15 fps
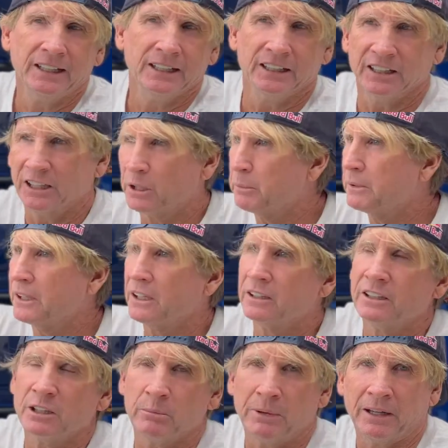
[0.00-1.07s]
limited
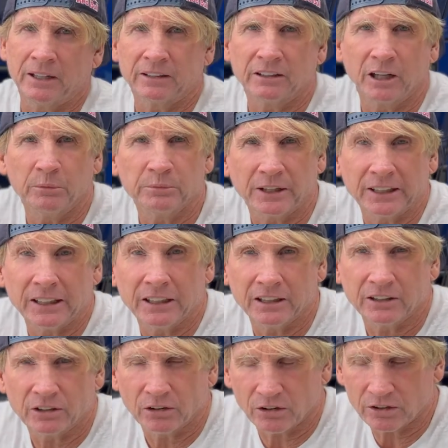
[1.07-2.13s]
the amount of times I needed
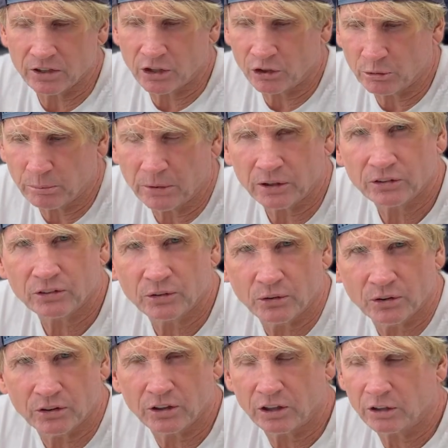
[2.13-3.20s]
to go to the auto parts store
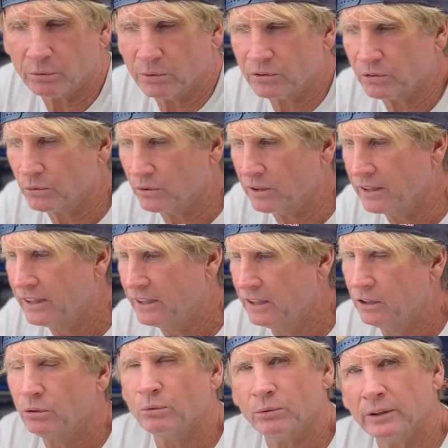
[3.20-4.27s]
and the hardware store.
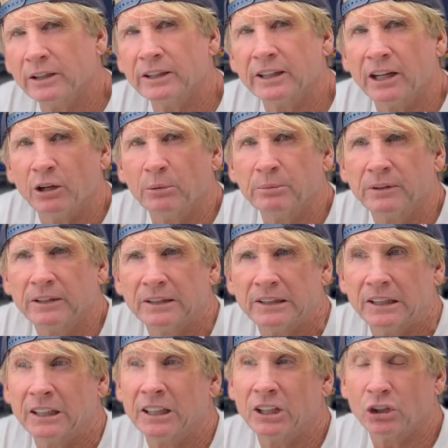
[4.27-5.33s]
Really helped.
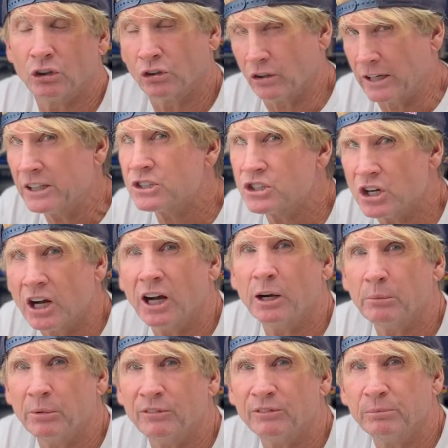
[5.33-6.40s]
They did a great
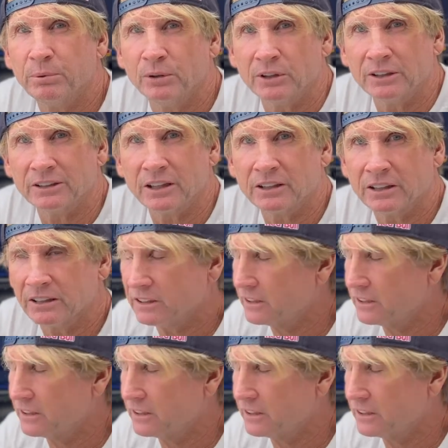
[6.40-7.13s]
job of putting the thing